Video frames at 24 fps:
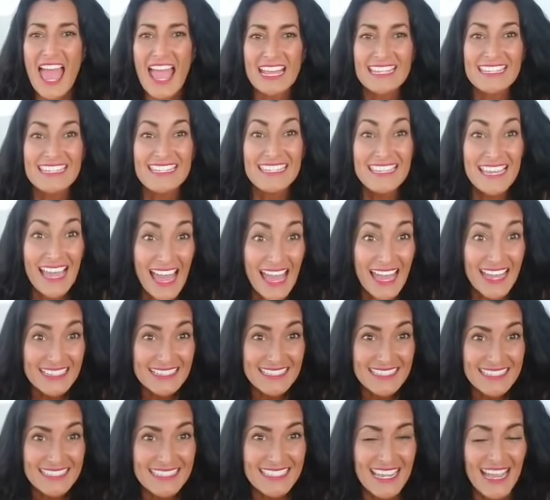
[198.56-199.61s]
And yet,
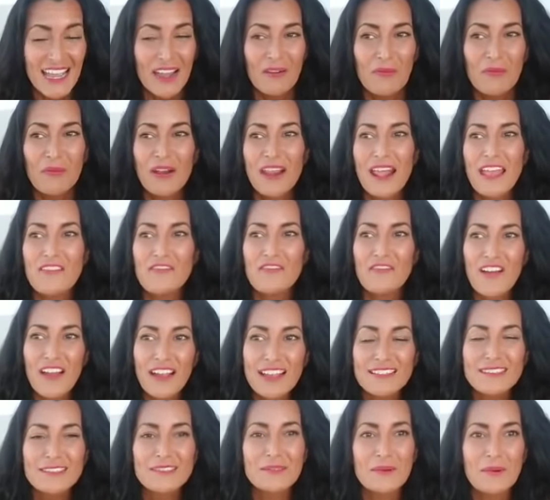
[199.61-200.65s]
what I
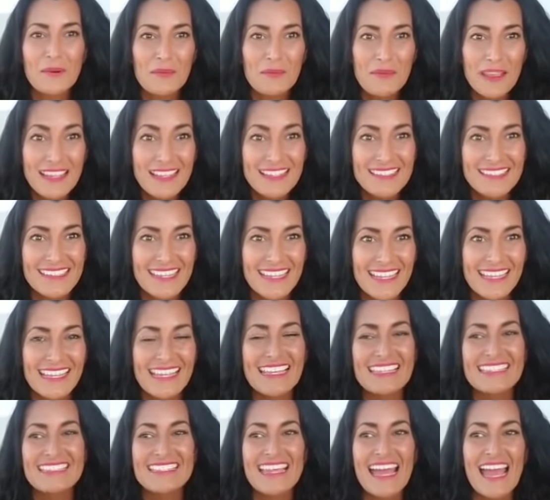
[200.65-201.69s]
find so amazing
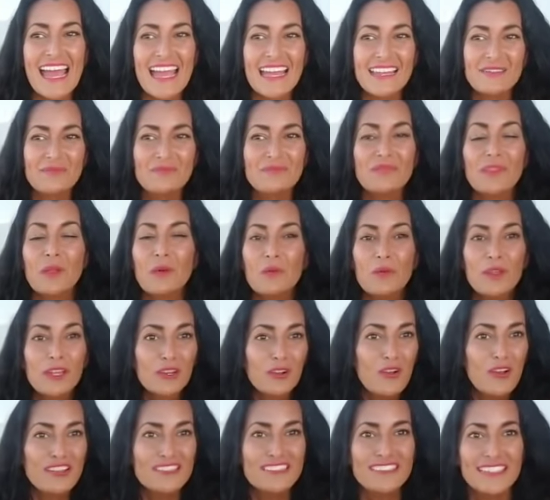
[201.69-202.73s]
is that we
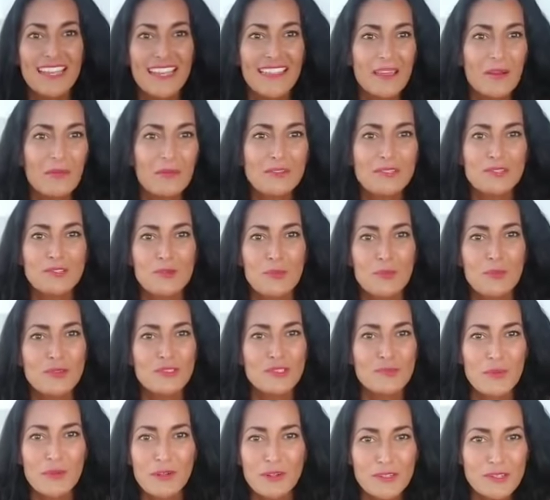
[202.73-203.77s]
could all say that we're
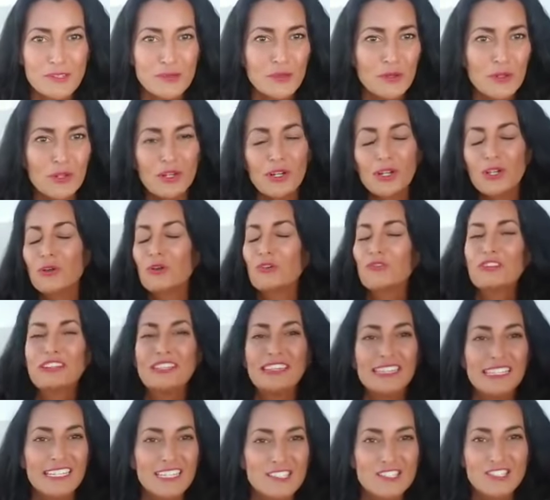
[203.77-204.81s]
super spiritual or
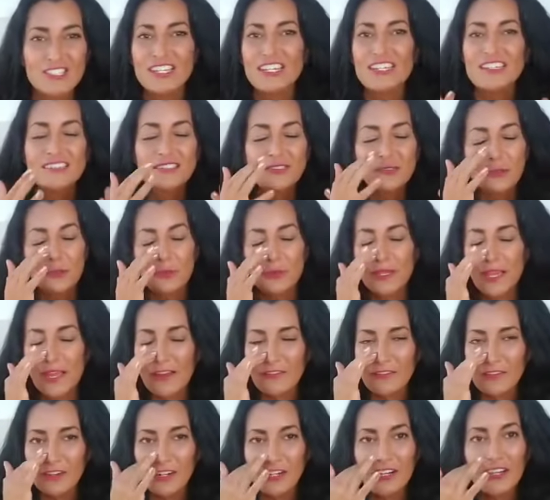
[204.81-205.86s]
religious or
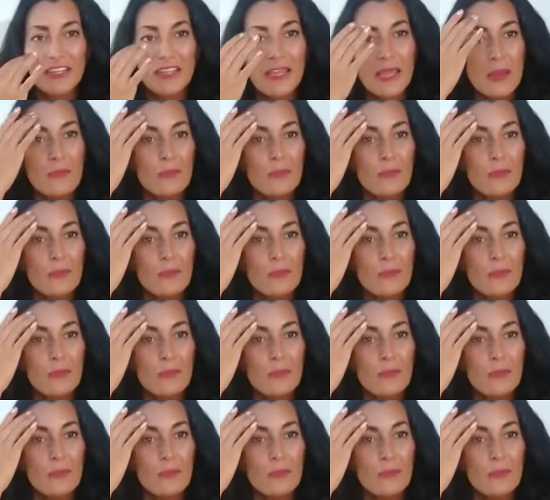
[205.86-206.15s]
whatever,